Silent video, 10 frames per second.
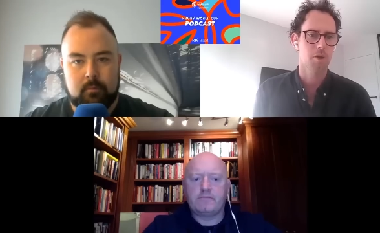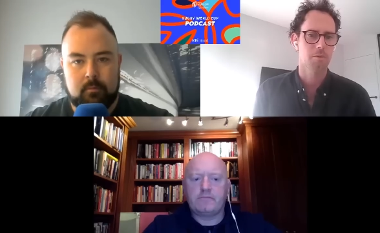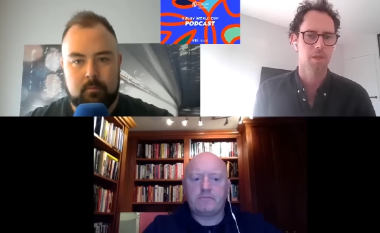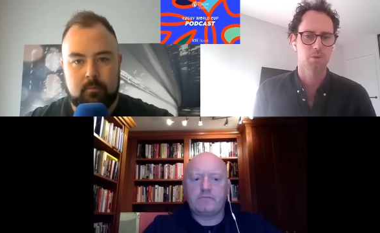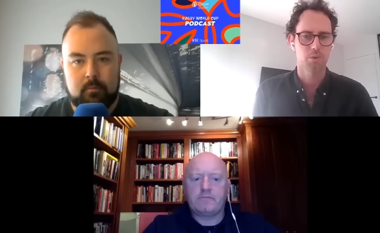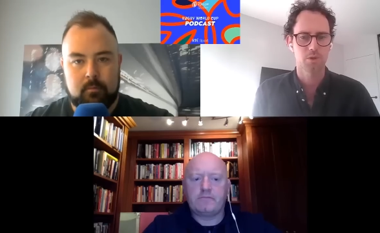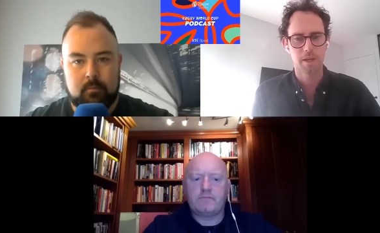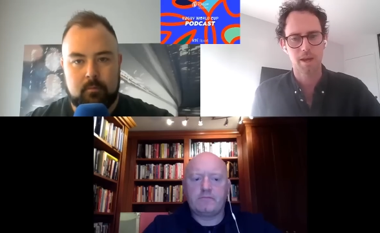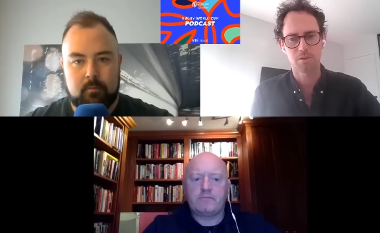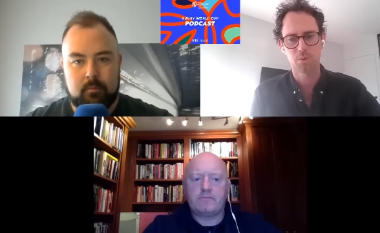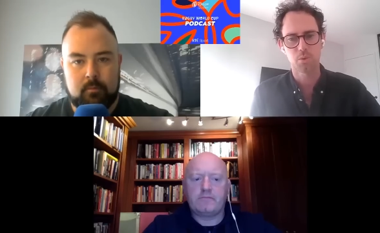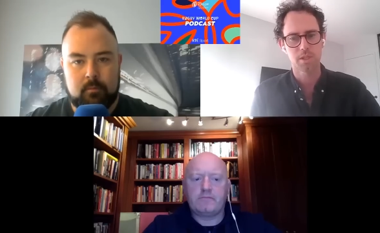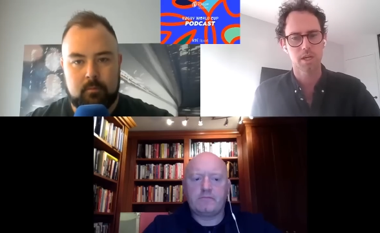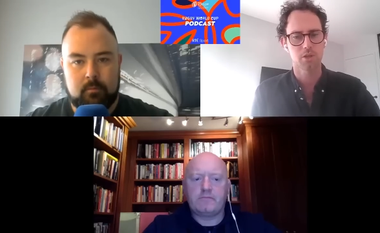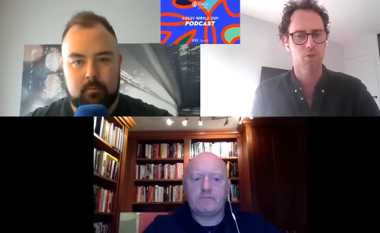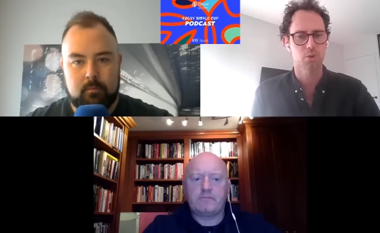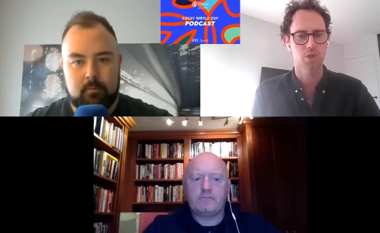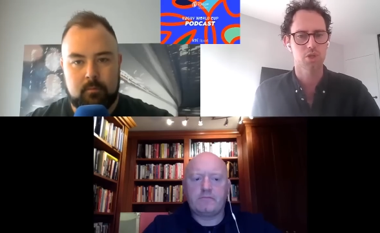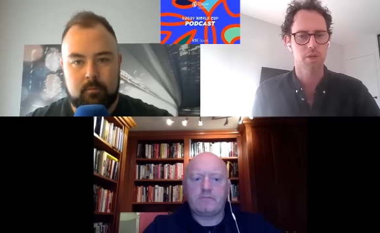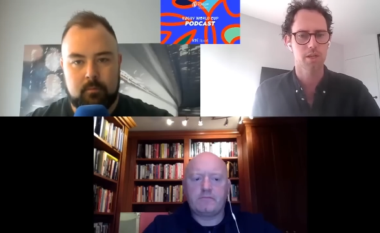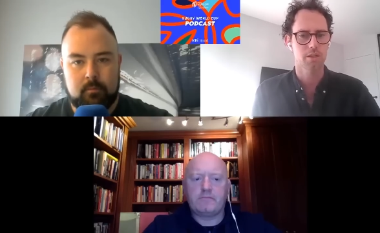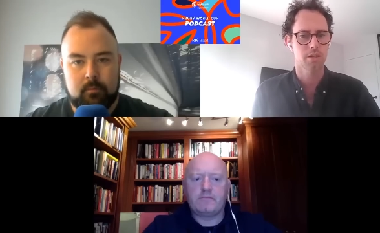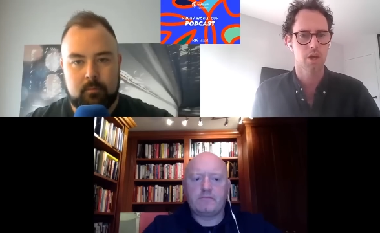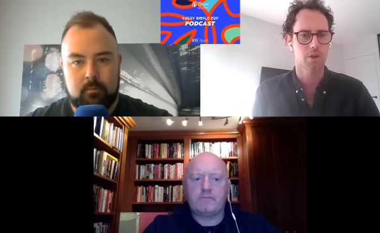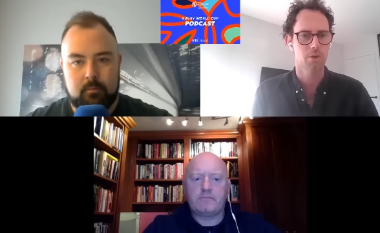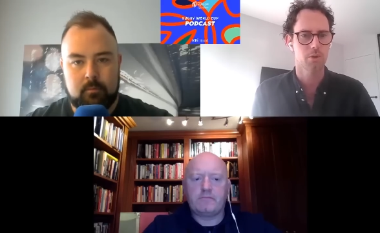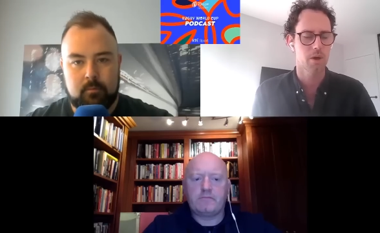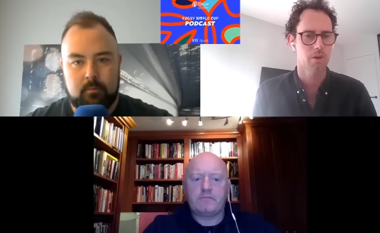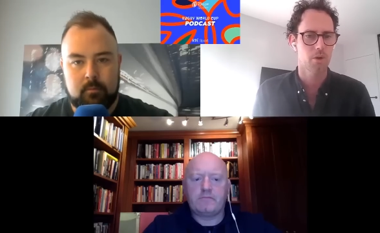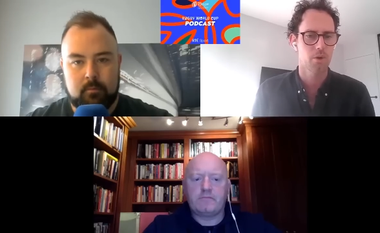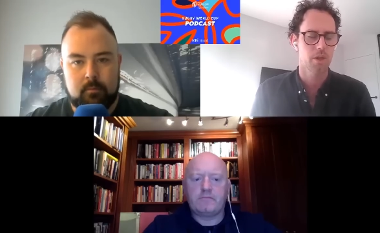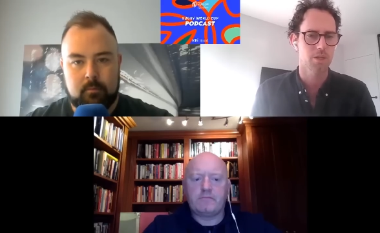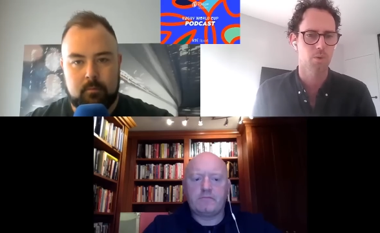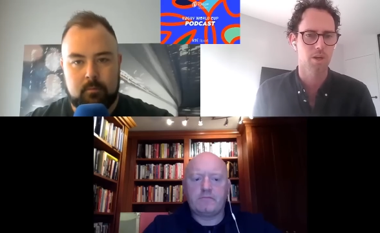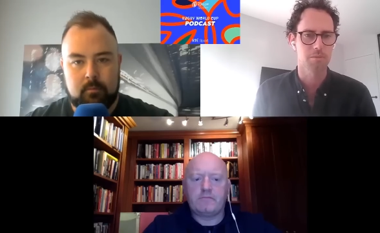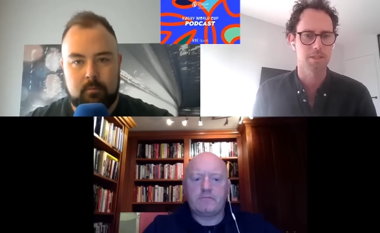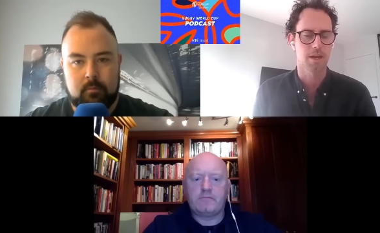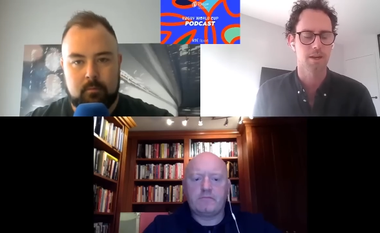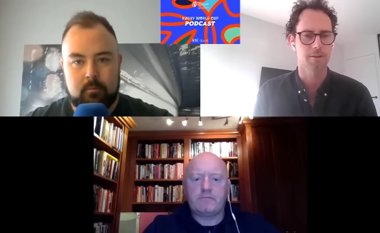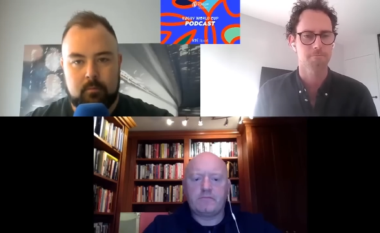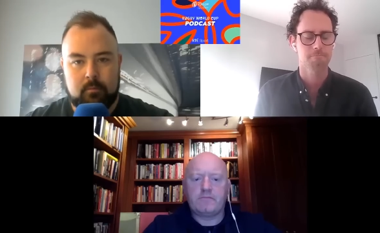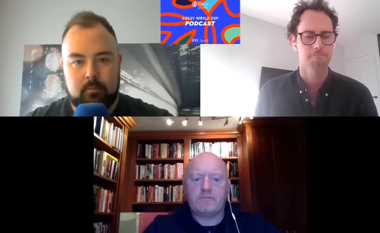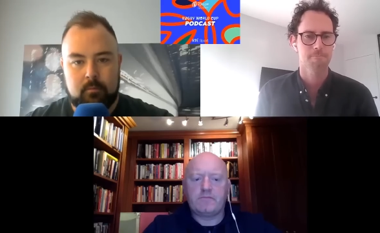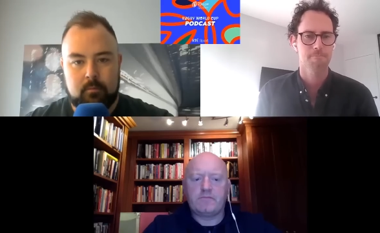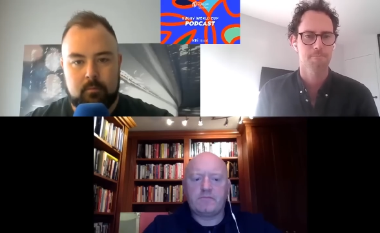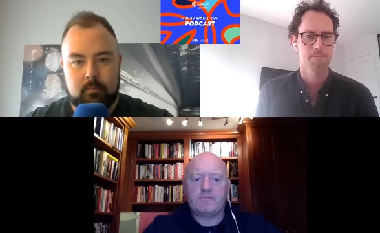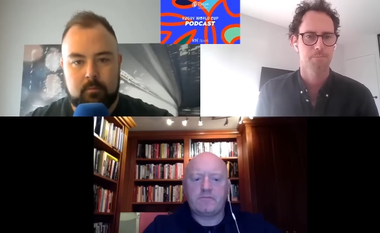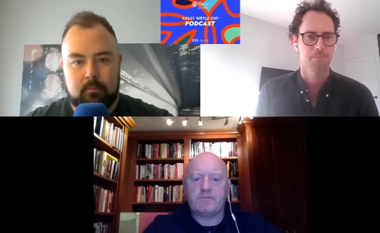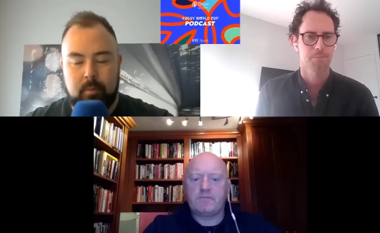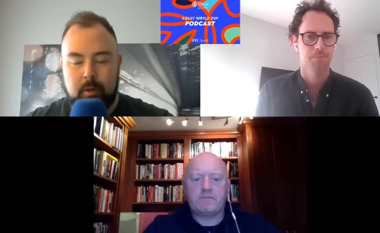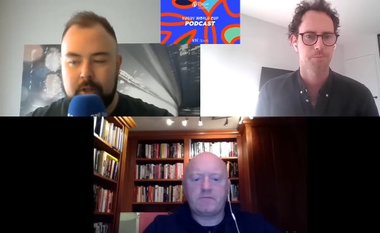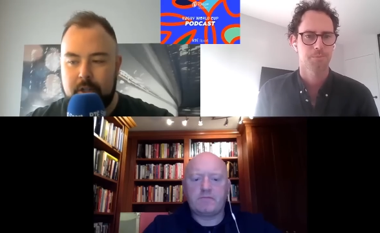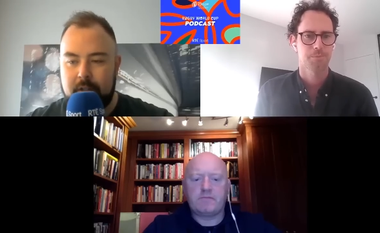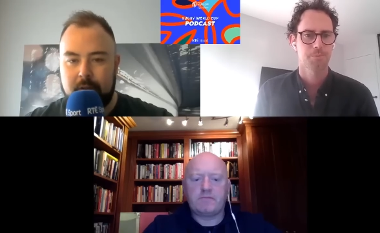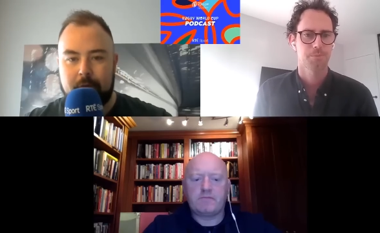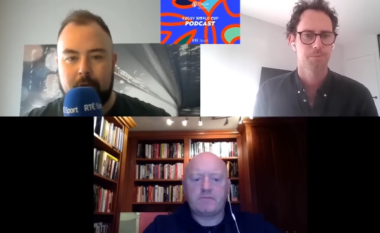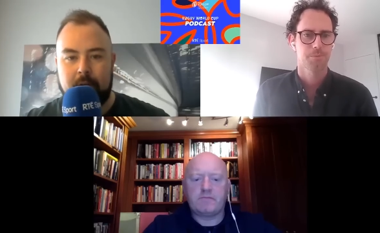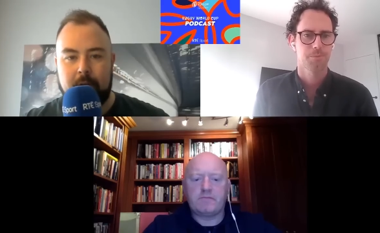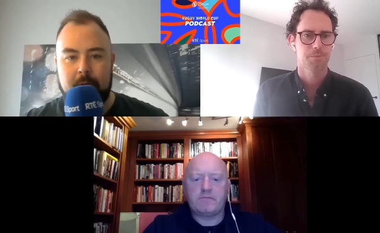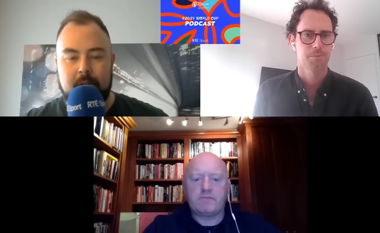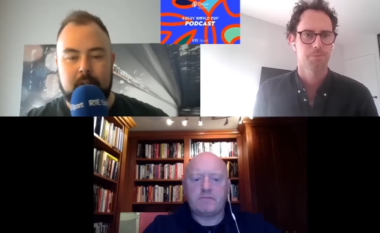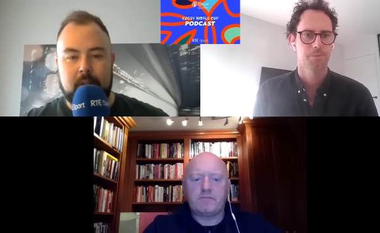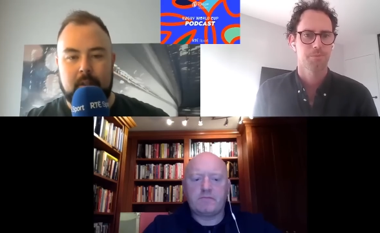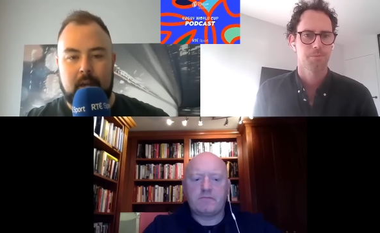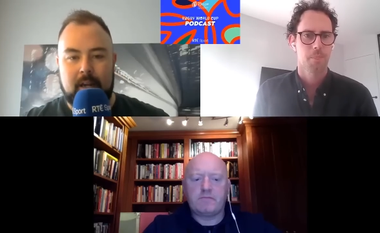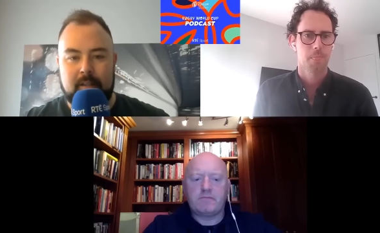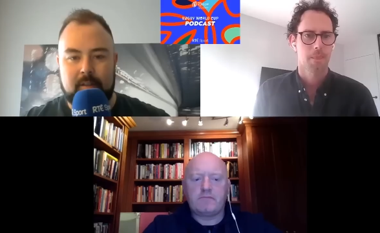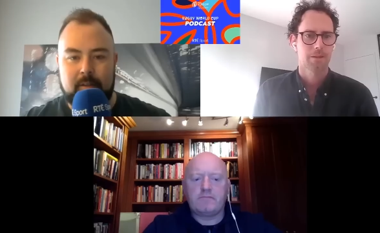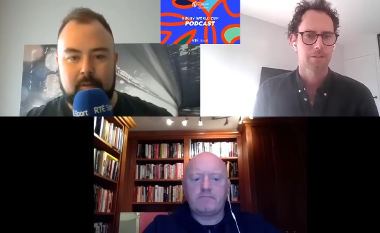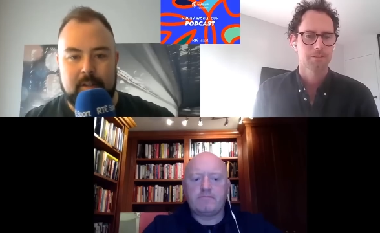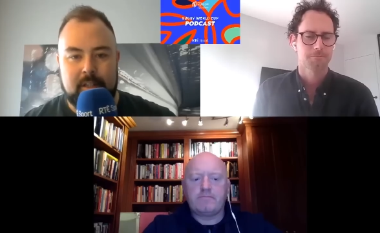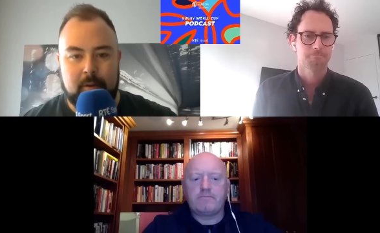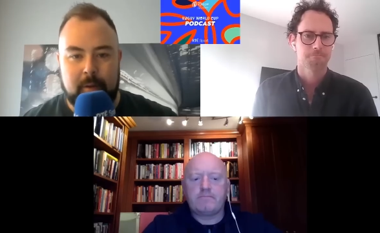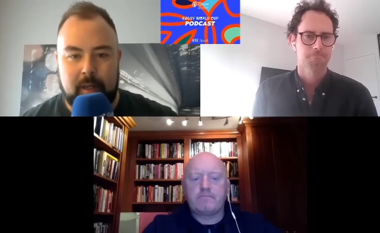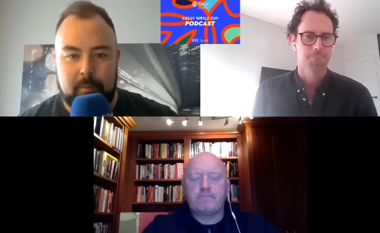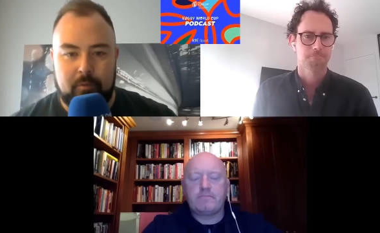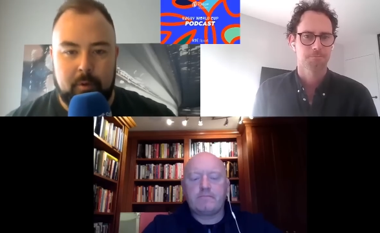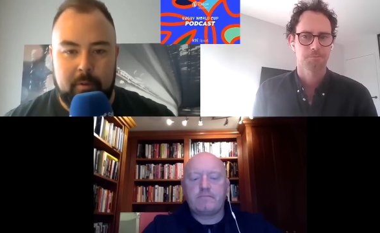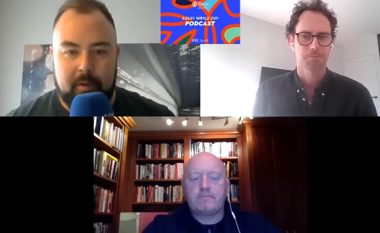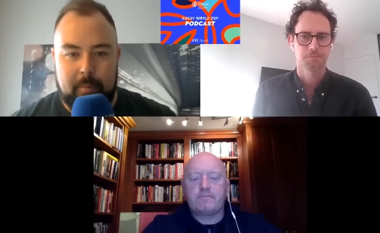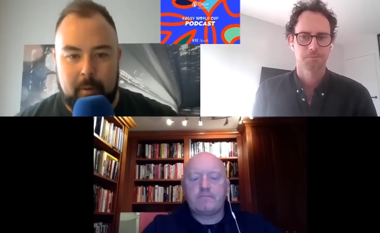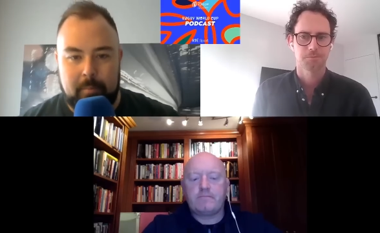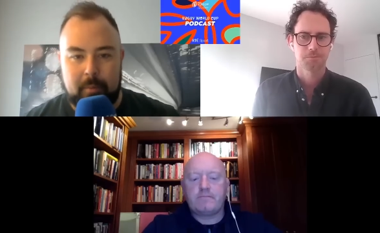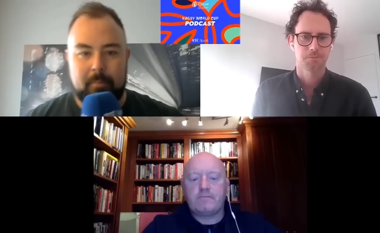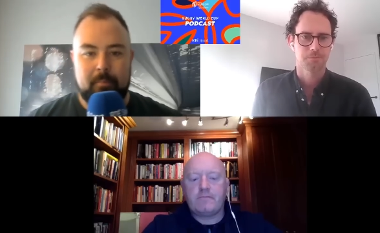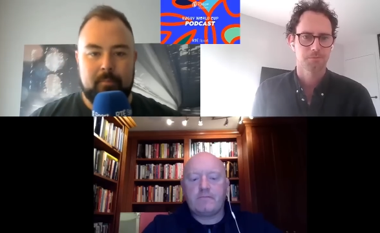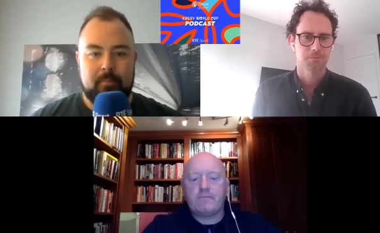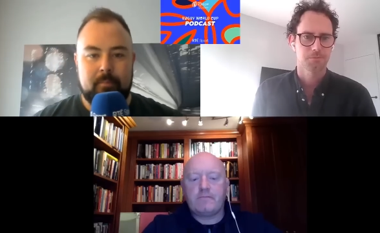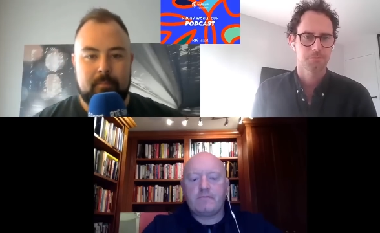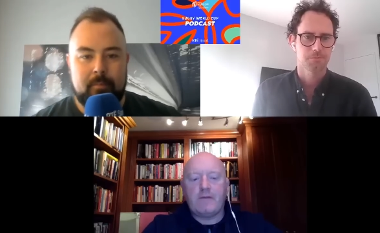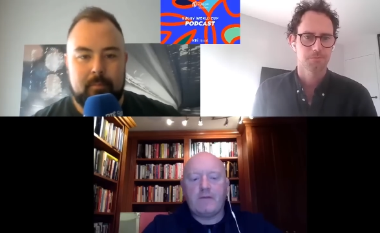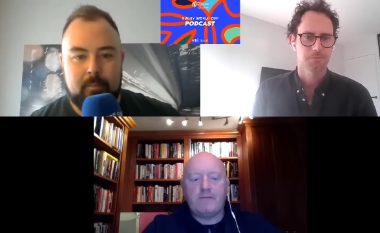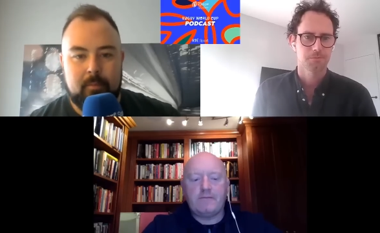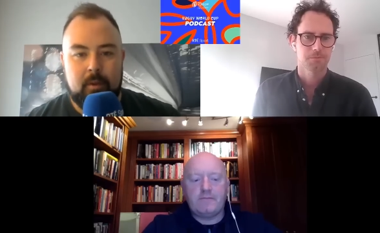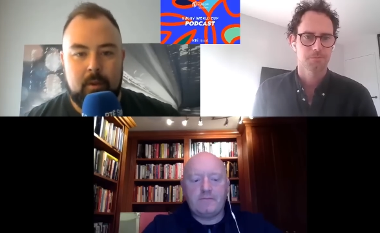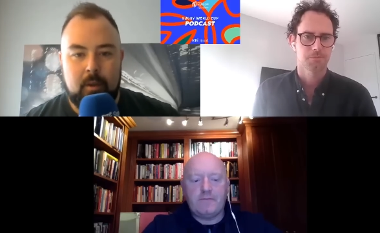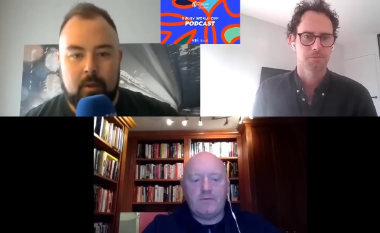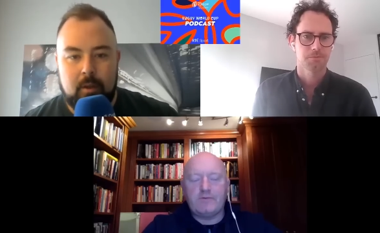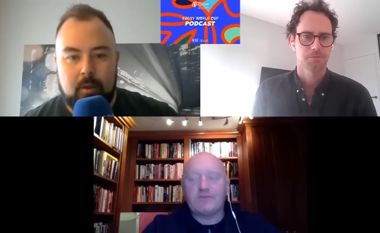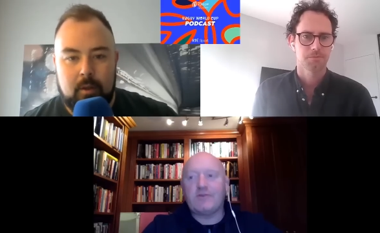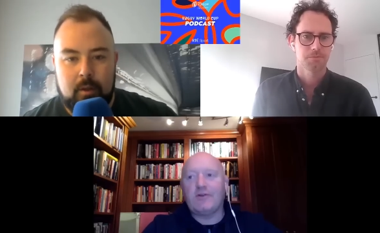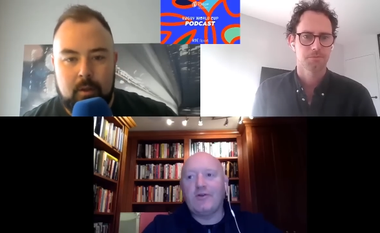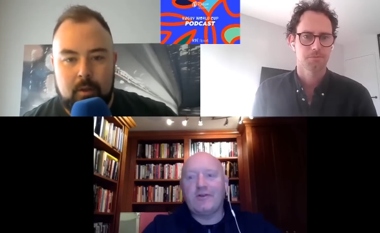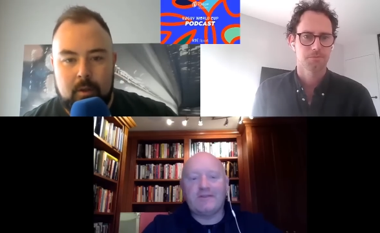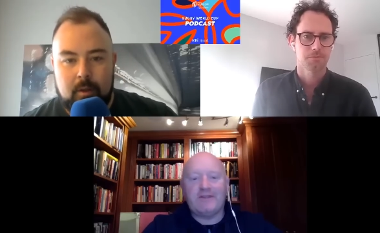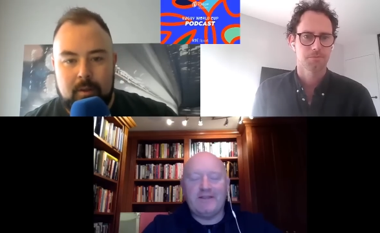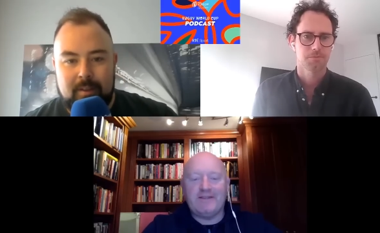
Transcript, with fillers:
Speaker 1: at the moment, that you wouldn't be able to walk down George Street and know who, who these Wallabies are.
Speaker 2: Birch, anything finally you want to ask Christy quickly before we
Speaker 1: wrap
Speaker 2: up?
Speaker 3: No, just good luck. It's not easy.